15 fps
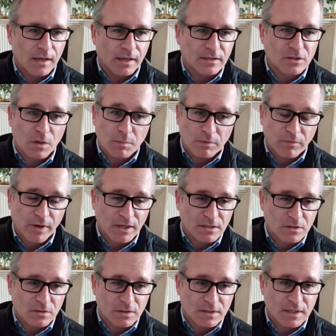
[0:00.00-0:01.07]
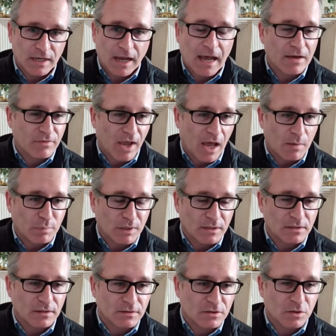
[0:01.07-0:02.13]
Some investors have
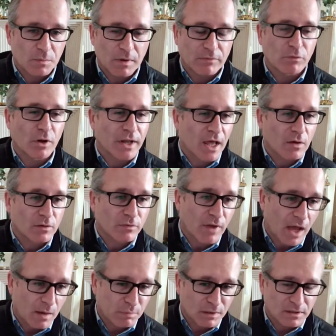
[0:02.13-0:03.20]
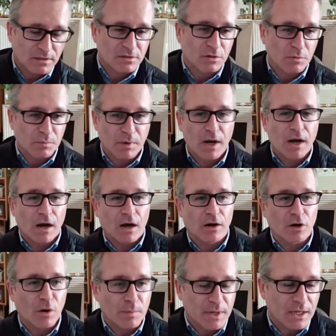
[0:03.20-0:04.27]
capital, some have run out of capital, some are
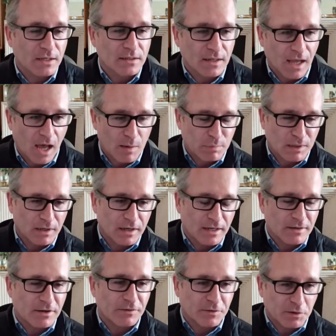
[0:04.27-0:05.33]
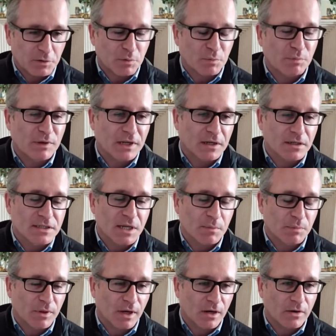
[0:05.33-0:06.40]
coming into capital. And the other little
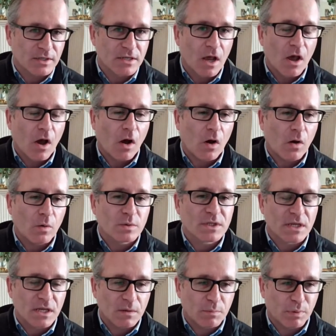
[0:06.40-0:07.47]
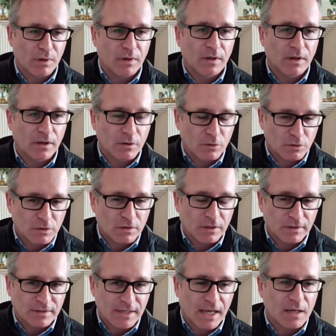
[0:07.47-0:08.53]
tip there is always keep a good
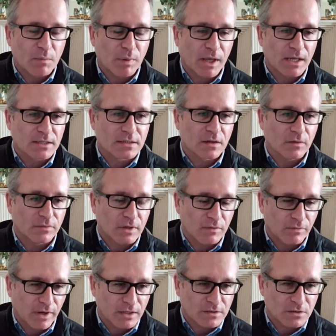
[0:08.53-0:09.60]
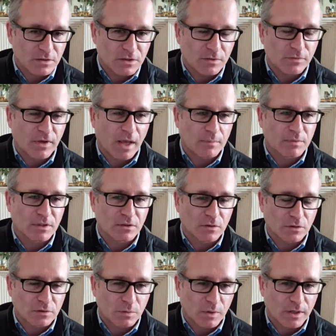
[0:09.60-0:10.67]
database of the investors you've kept in
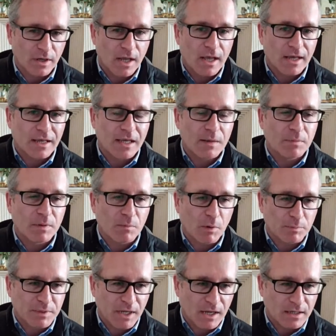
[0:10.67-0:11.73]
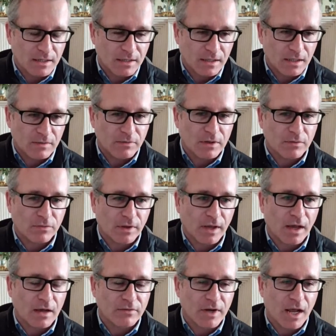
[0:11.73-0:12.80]
touch with. Keep them updated, even if they
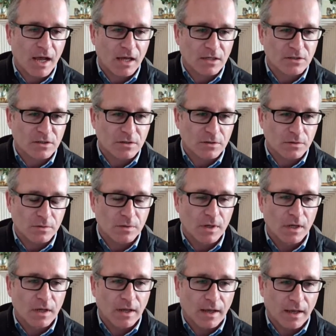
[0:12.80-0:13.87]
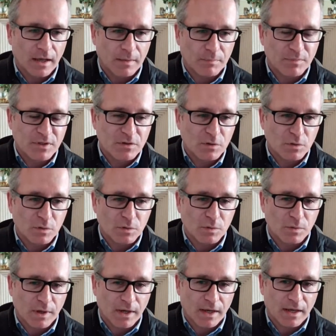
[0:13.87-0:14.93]
haven't asked you to
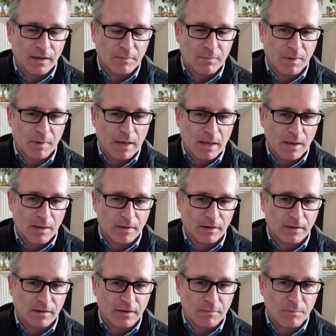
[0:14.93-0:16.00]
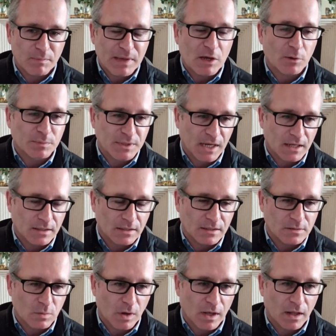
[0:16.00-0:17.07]
be updated
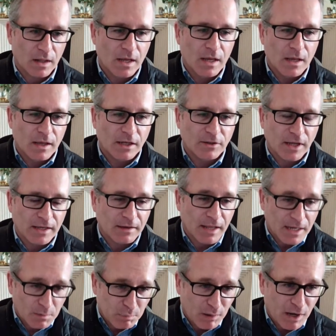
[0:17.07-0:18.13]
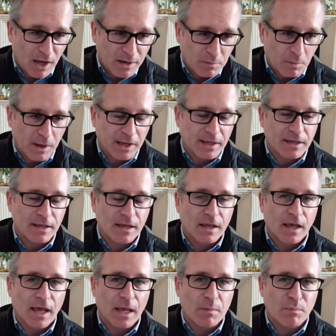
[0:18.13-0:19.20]
as well, in a polite way,
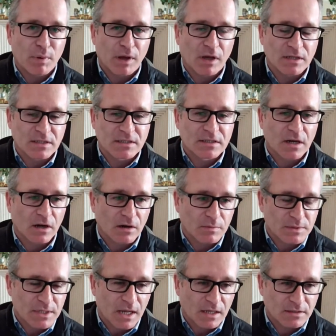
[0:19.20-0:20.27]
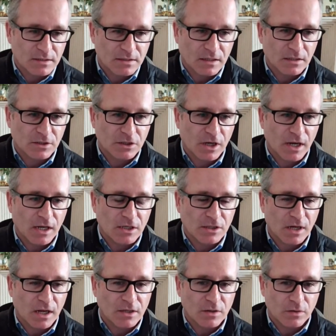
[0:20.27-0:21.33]
and because circumstances can change
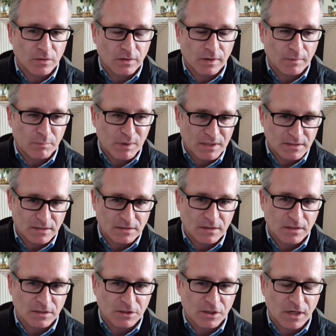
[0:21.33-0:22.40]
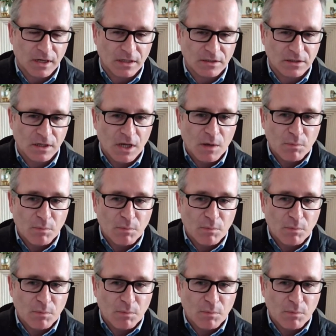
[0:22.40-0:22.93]
and your business can change.